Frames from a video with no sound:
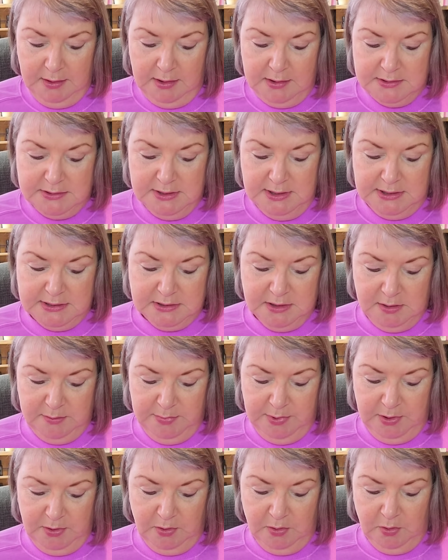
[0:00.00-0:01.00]
So it's going to
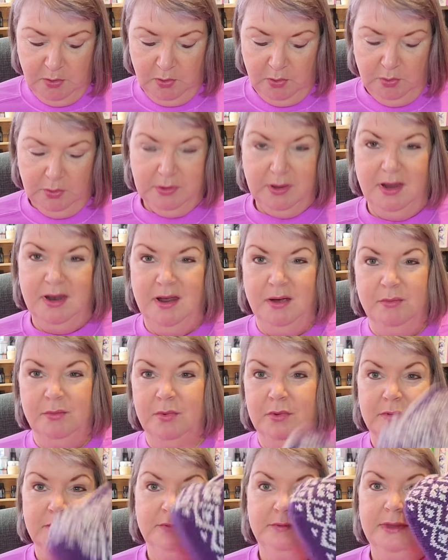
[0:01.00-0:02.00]
be on hold and I
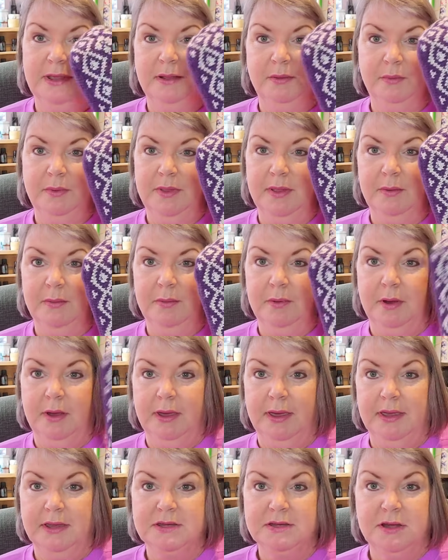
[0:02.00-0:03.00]
will deal with it when I
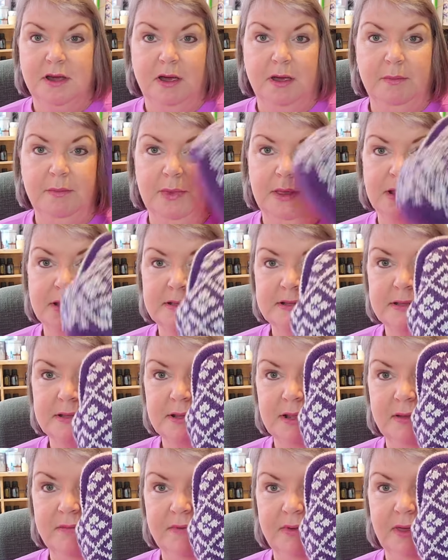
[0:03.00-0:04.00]
get time. It's
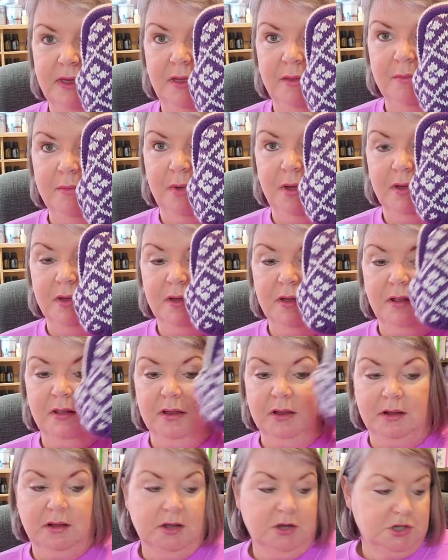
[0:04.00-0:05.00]
living in my
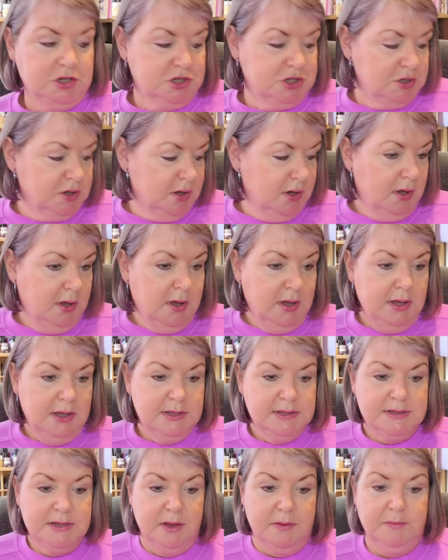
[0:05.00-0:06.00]
colour clutch.
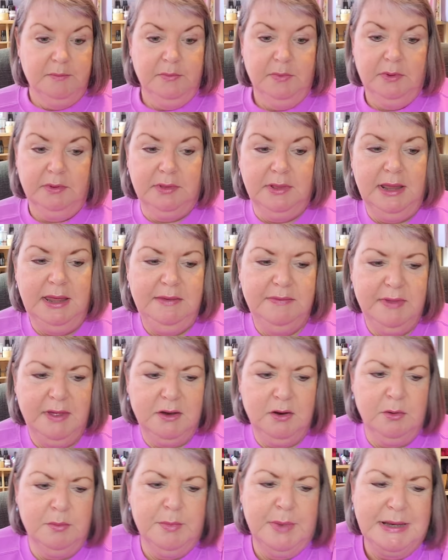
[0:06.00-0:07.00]
So we'll leave
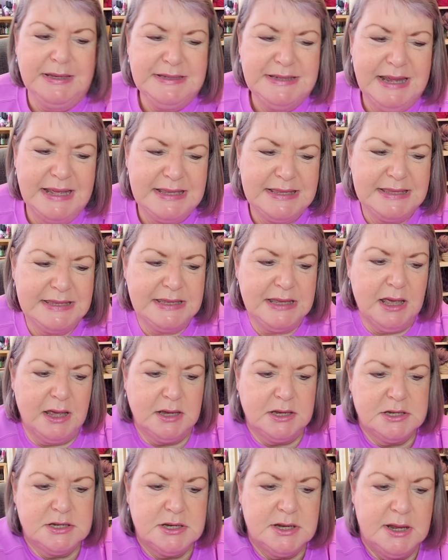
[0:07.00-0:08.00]
that on my desk
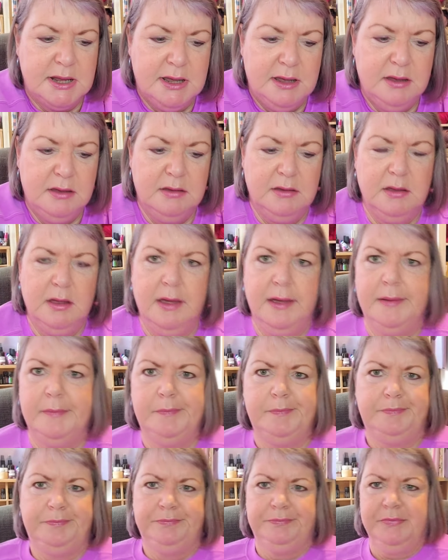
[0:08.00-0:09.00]
actually,
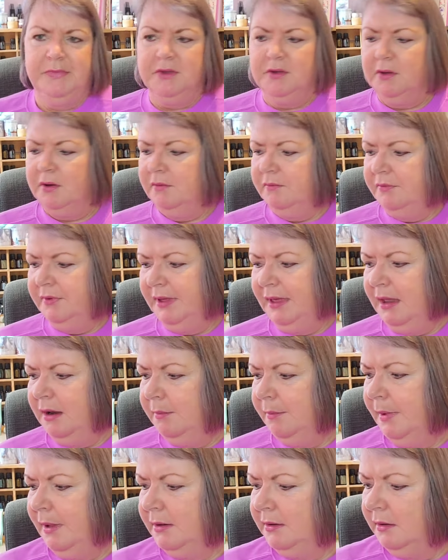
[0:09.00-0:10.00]
so I don't forget
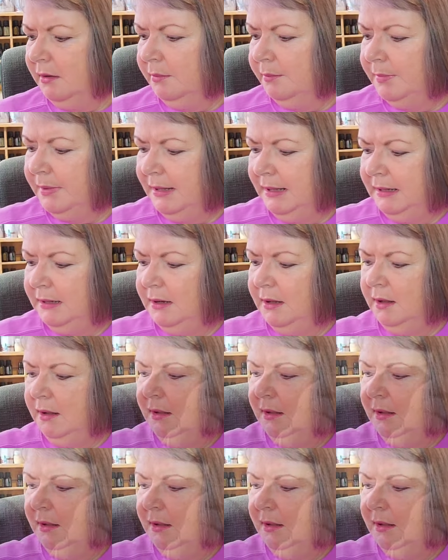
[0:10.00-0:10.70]
about it completely.